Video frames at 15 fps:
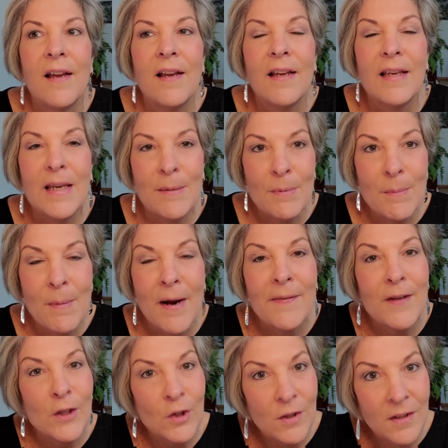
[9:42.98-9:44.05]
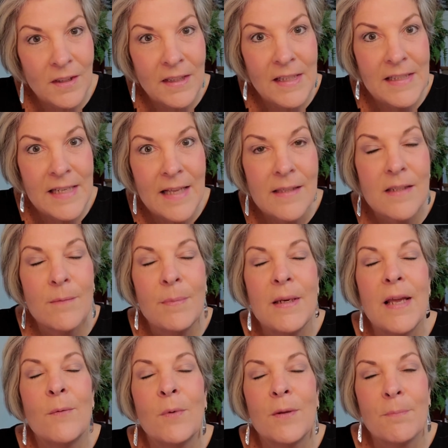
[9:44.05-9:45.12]
Keep in mind they look a little intense to
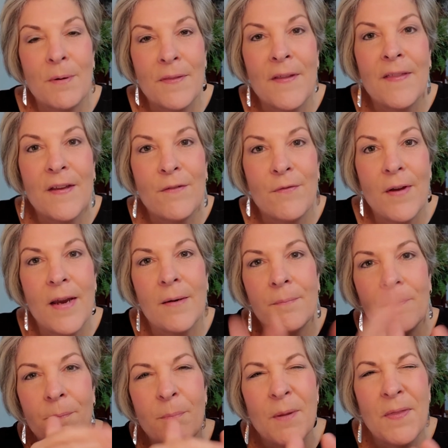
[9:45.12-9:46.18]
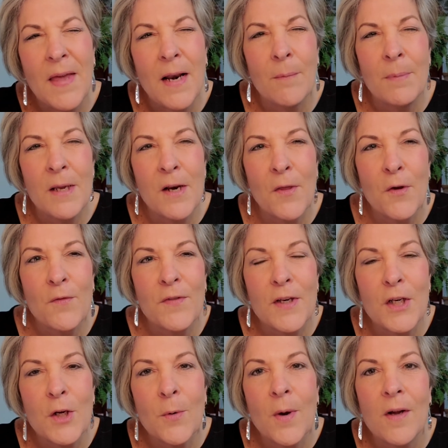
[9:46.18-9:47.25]
begin with, but then they fade. But that'll be another
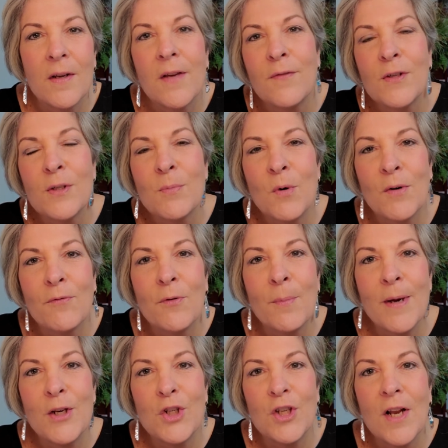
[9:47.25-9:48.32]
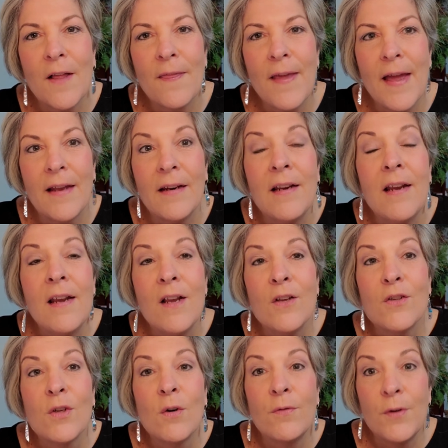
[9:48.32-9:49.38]
video. I'll give you some more information on that.
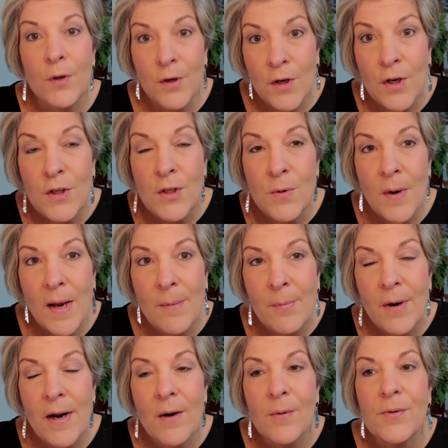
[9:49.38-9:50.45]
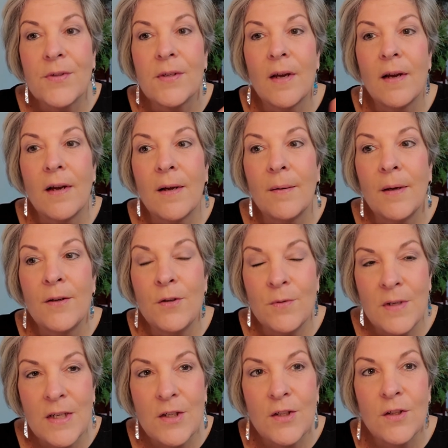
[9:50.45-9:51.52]
So if you're going to do eyebrows and you
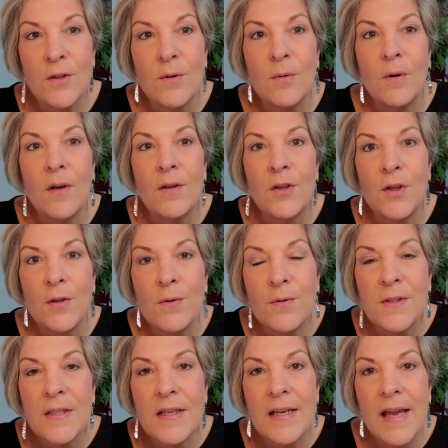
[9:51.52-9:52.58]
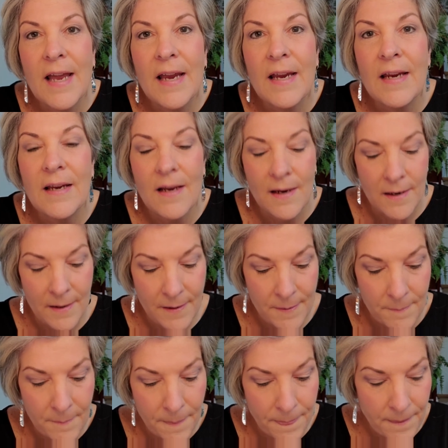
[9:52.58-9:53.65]
need to, using a